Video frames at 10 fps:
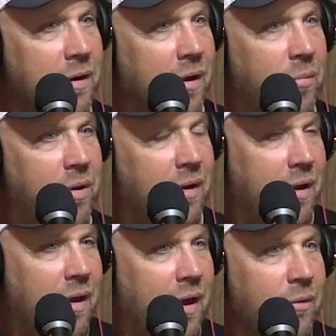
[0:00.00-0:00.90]
Yeah, but
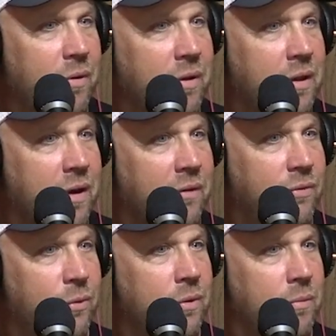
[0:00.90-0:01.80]
I really like
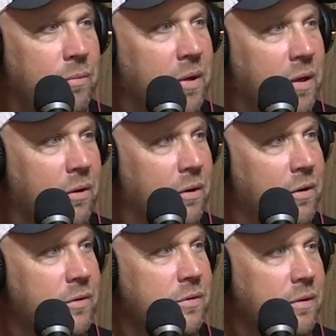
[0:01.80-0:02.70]
fooling big
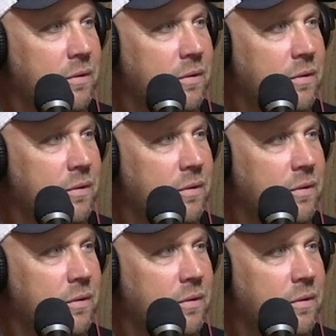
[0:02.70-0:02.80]
honkers.